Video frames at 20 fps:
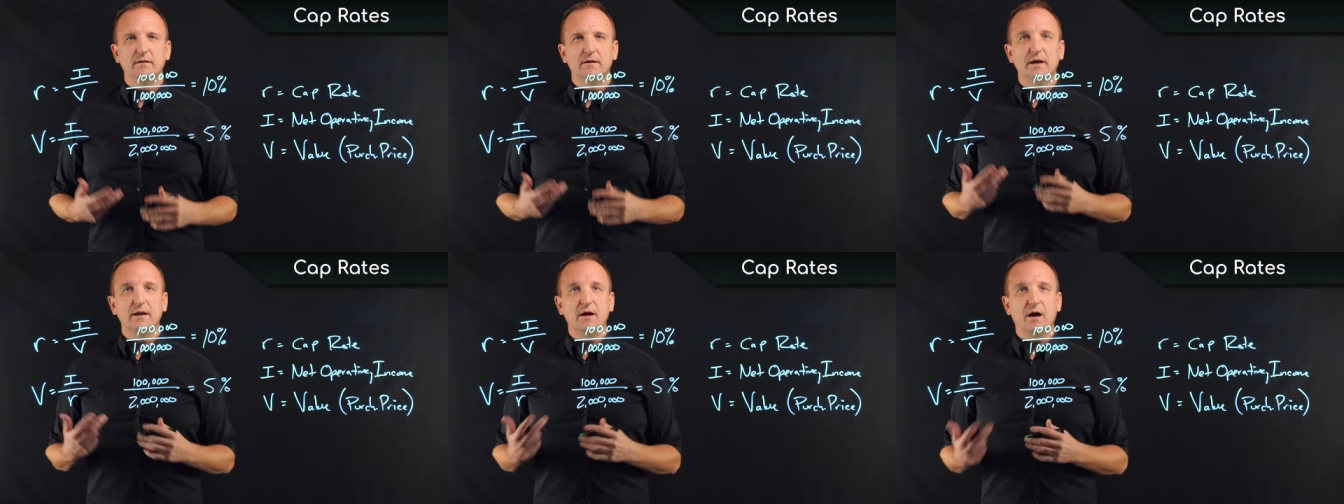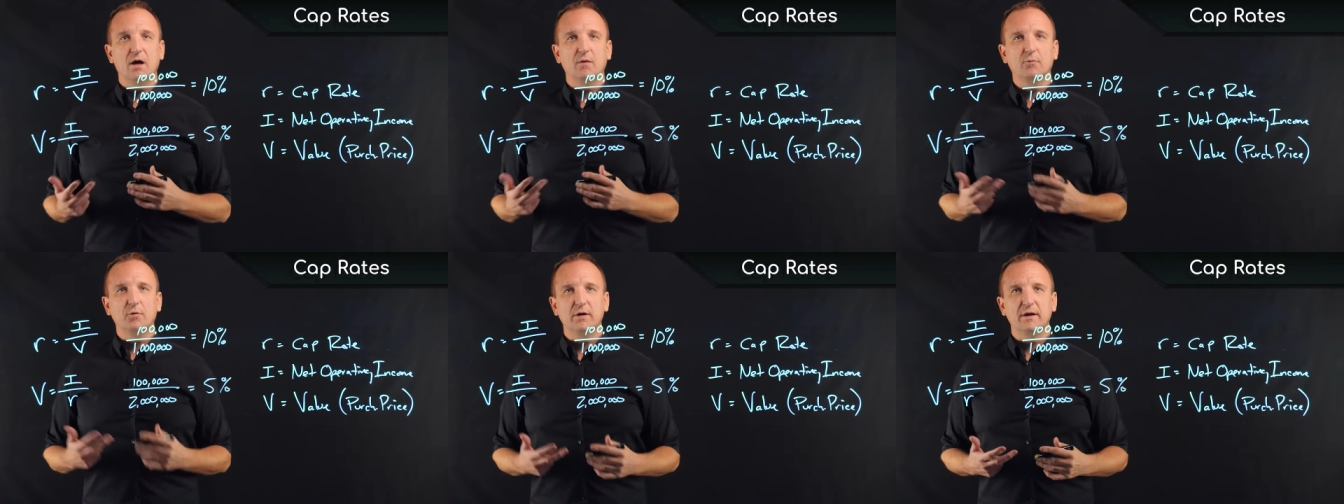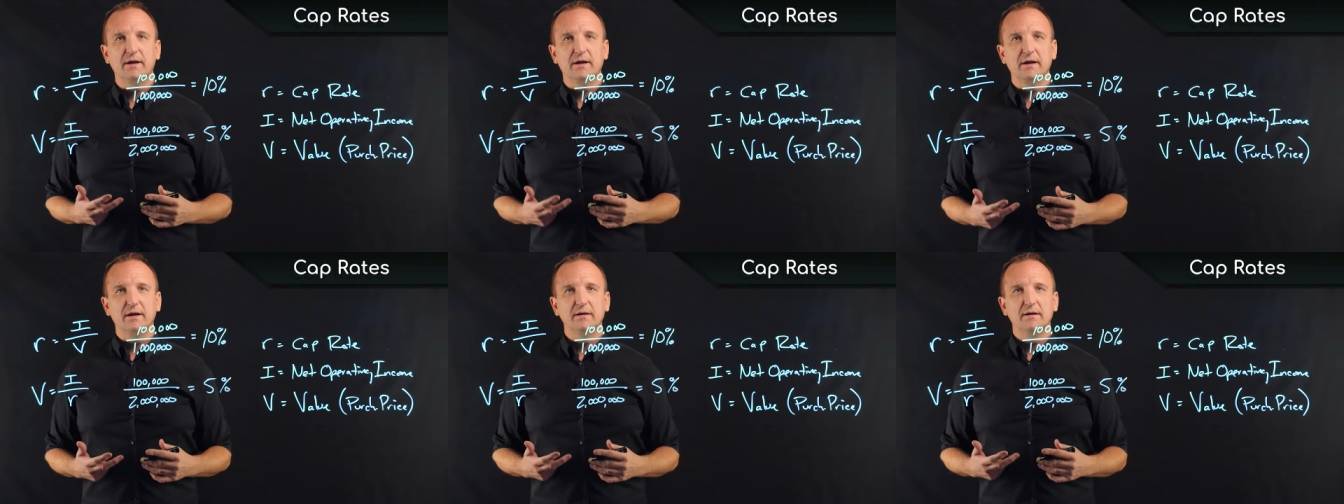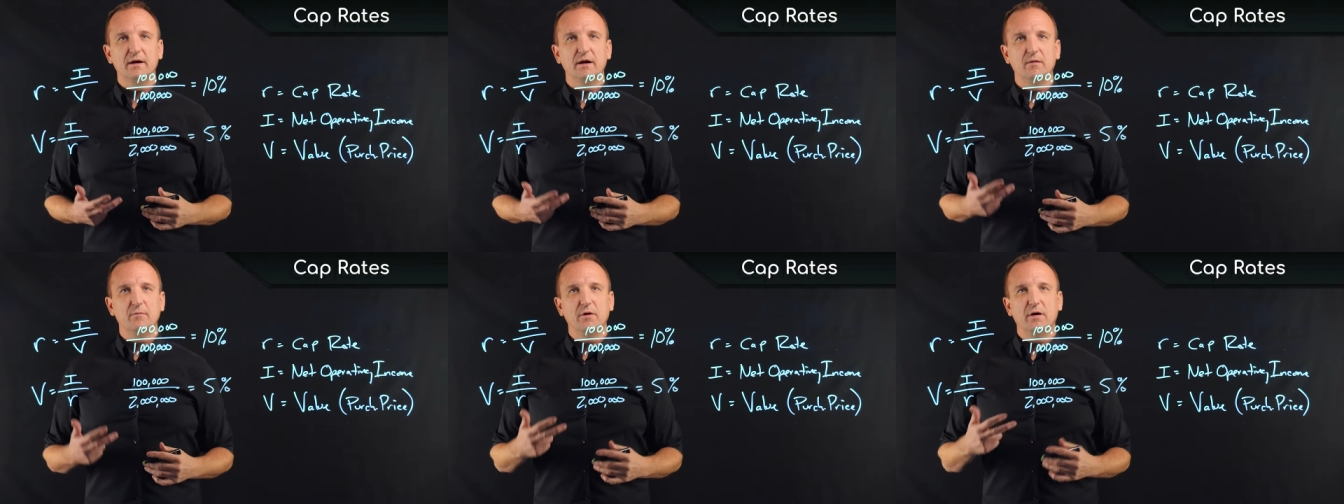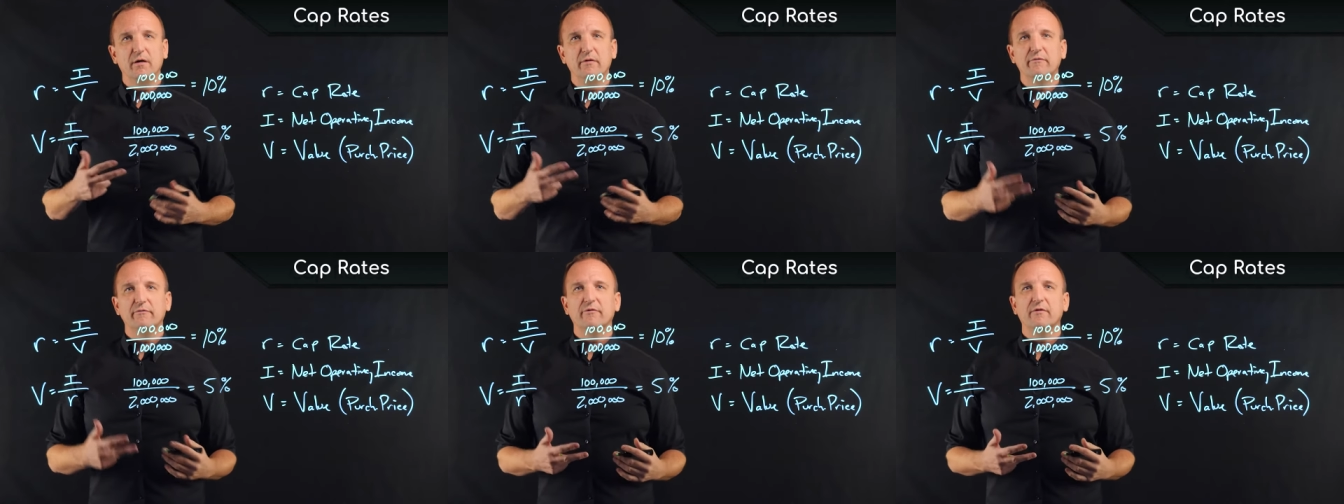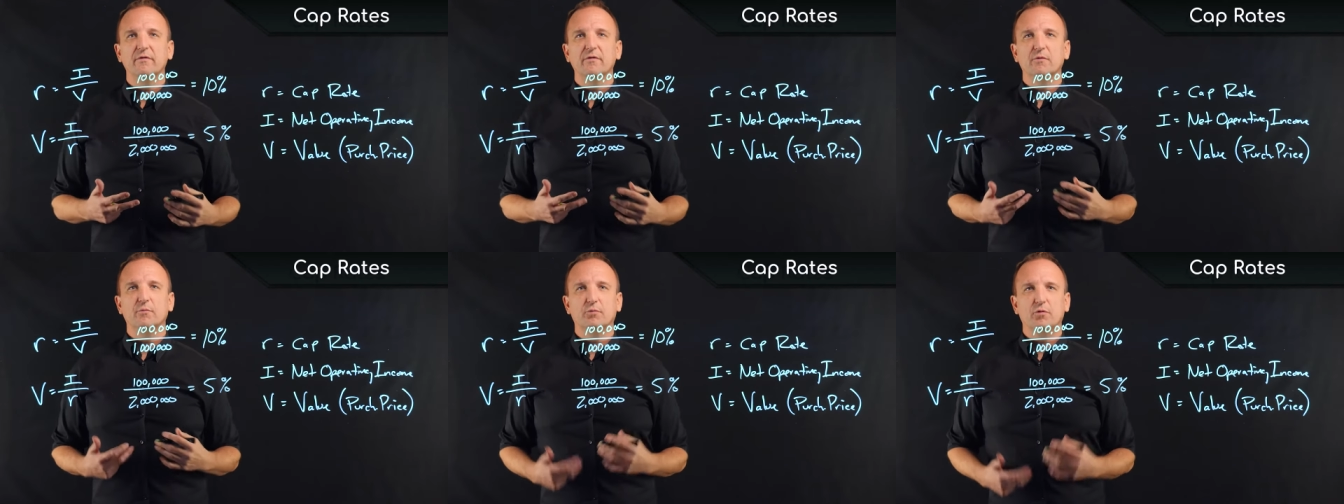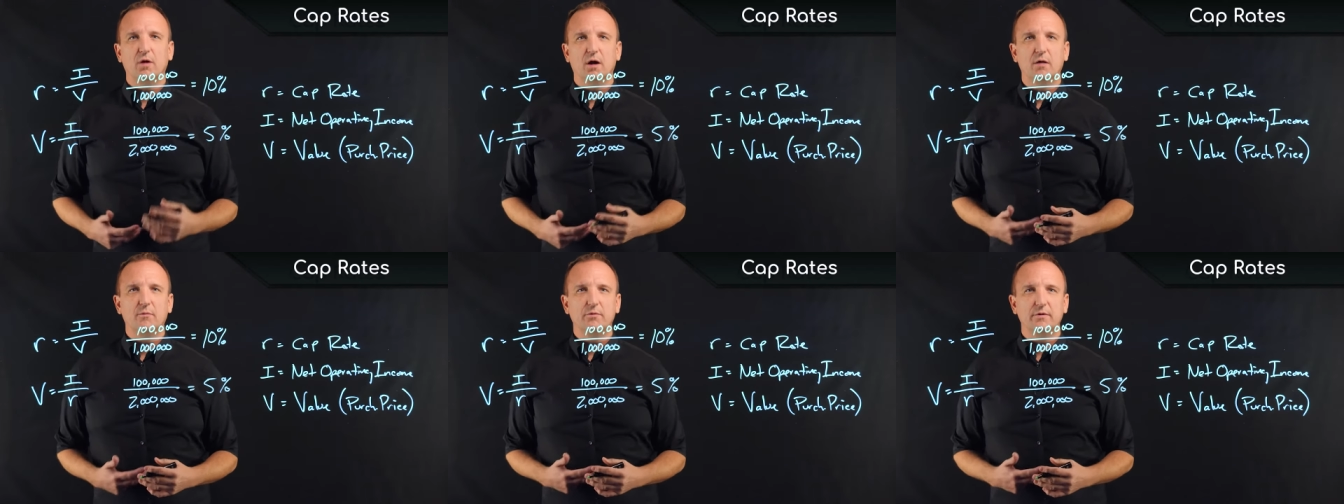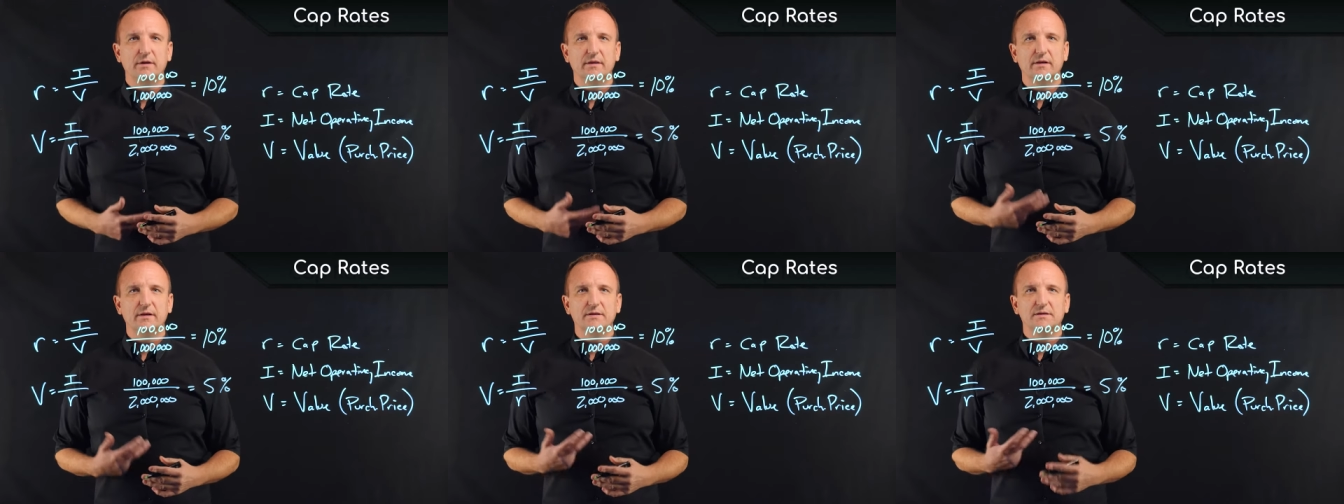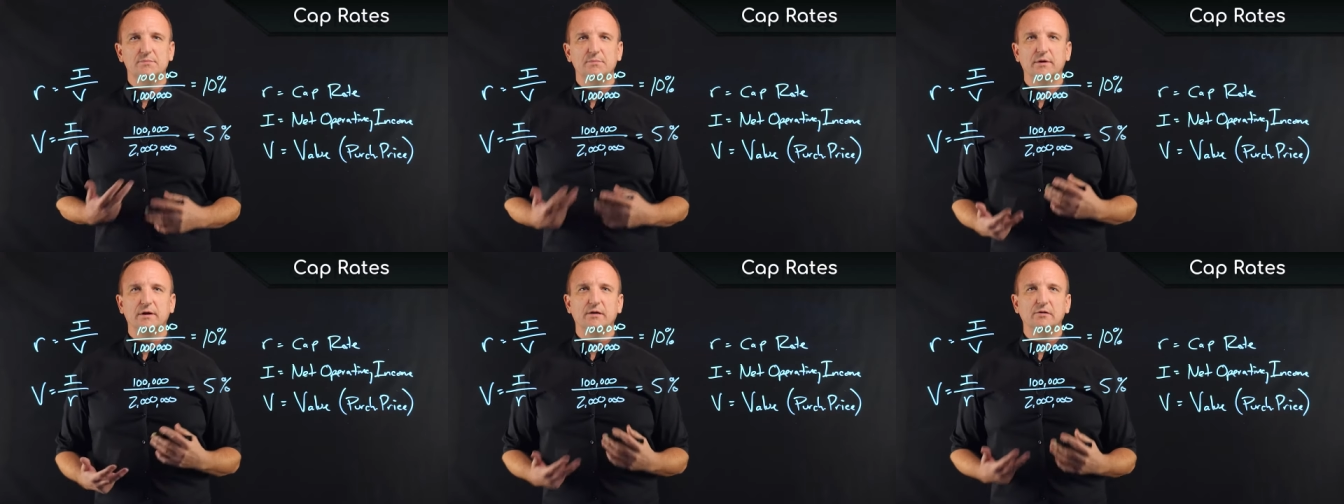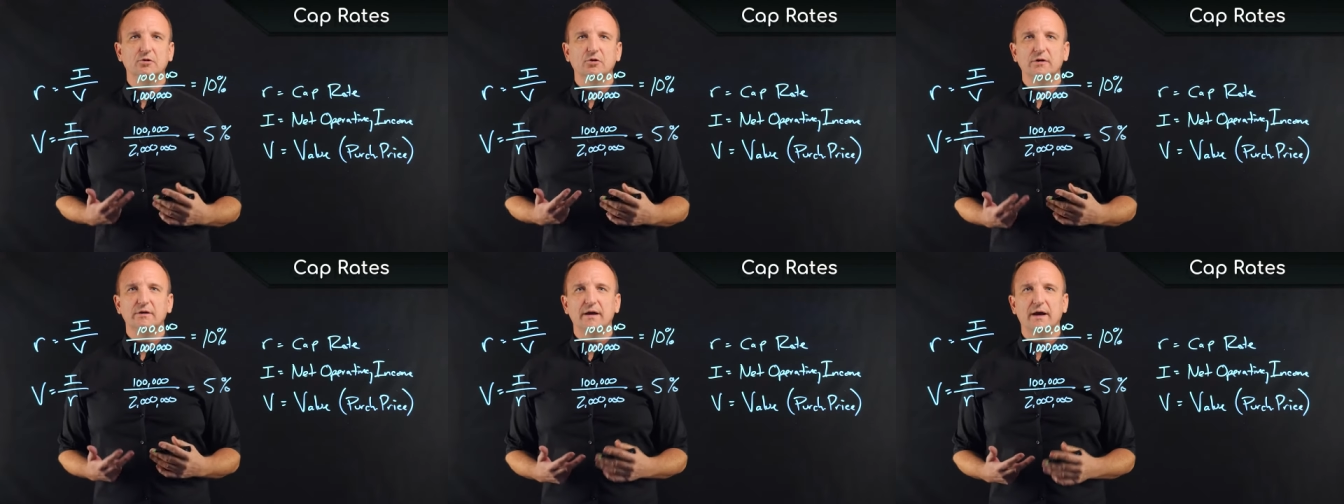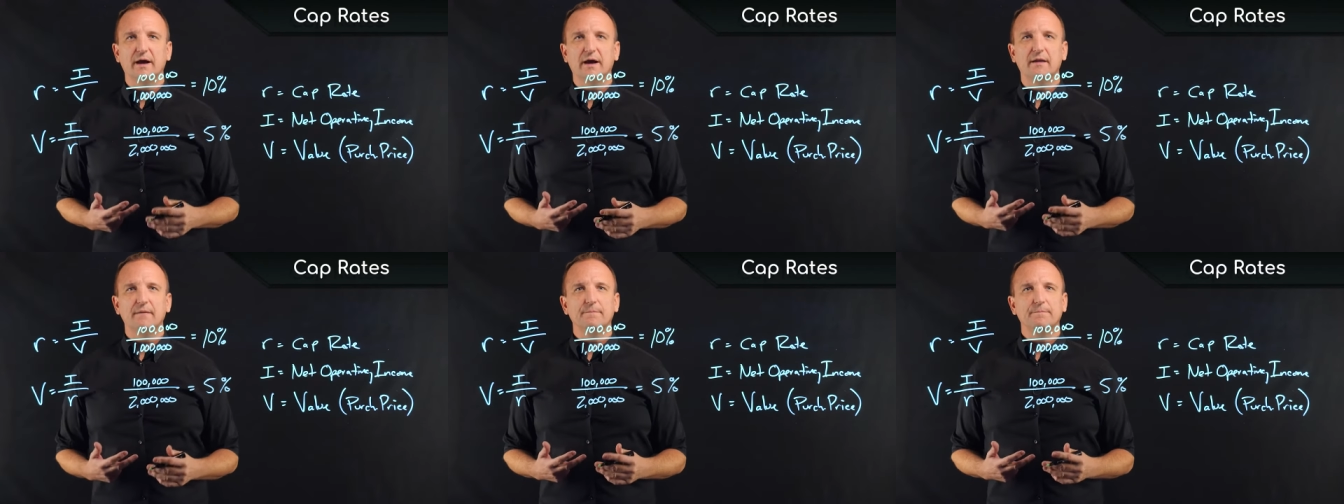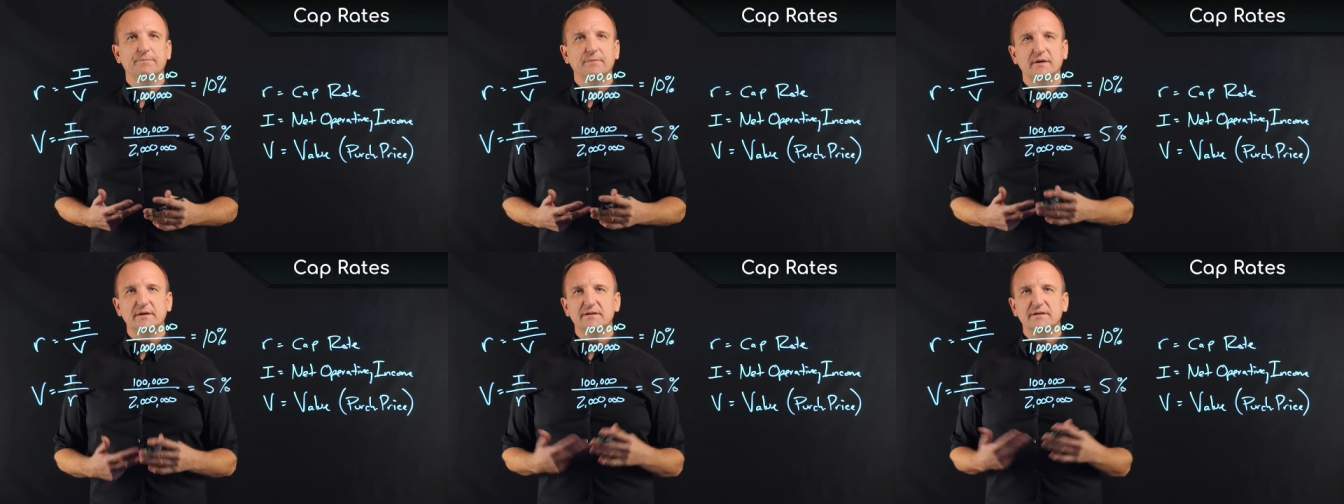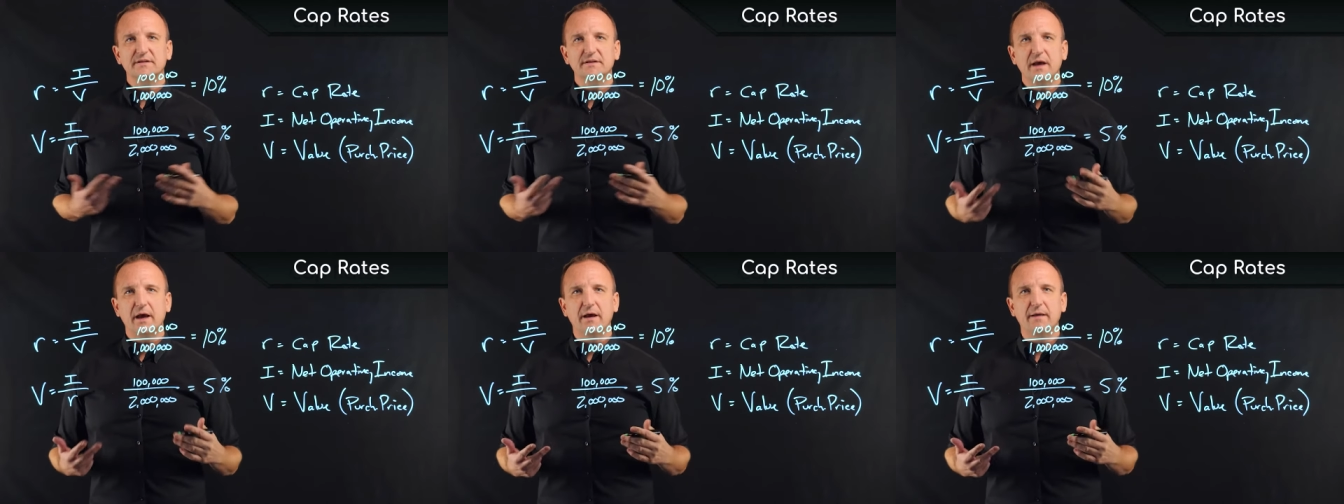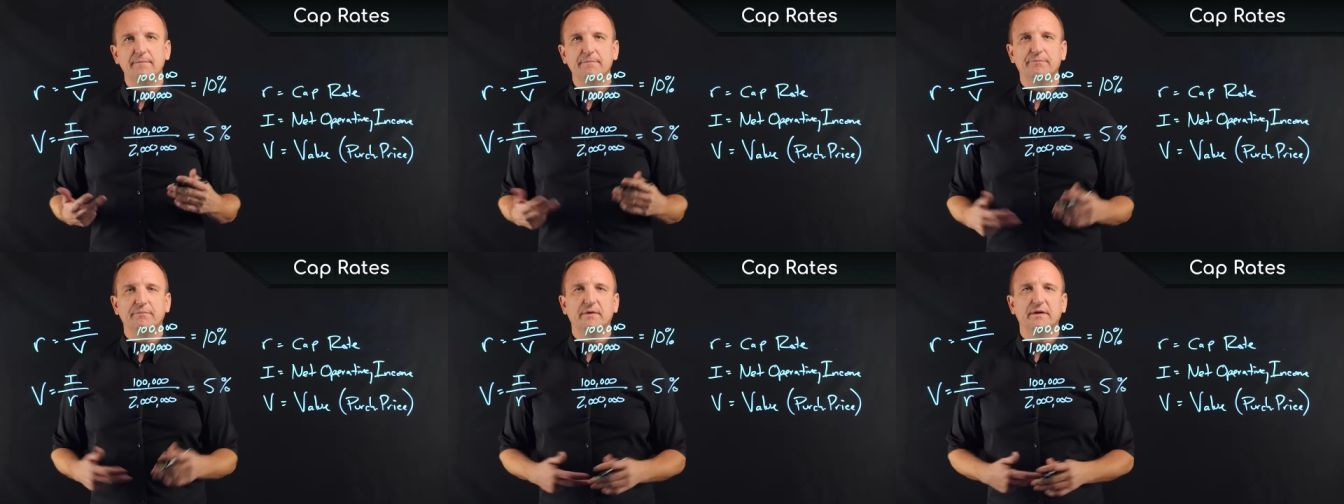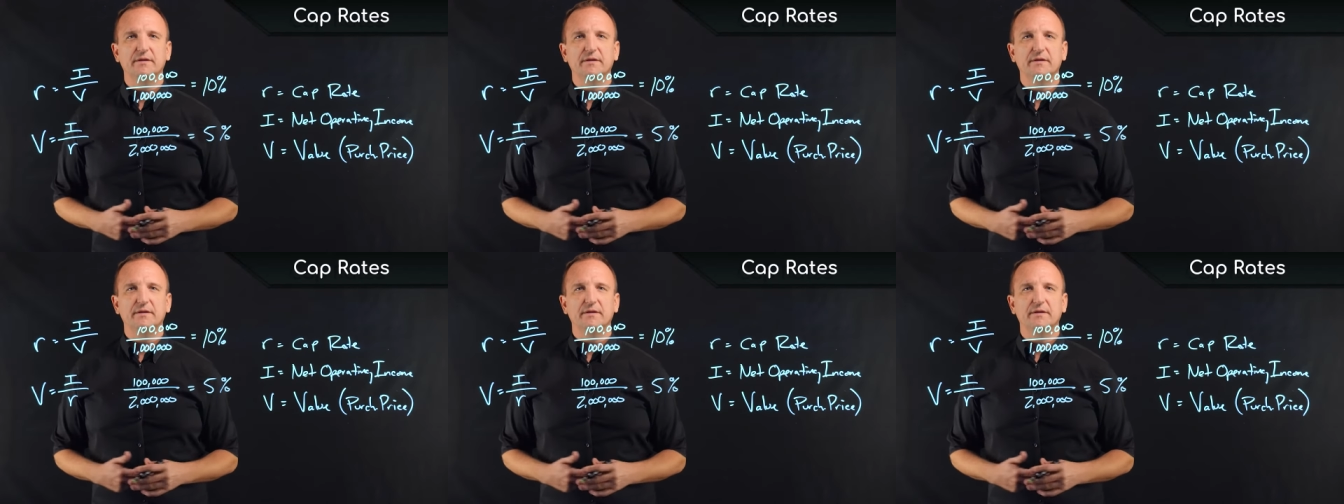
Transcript: net operating income of the property that's being looked at is set.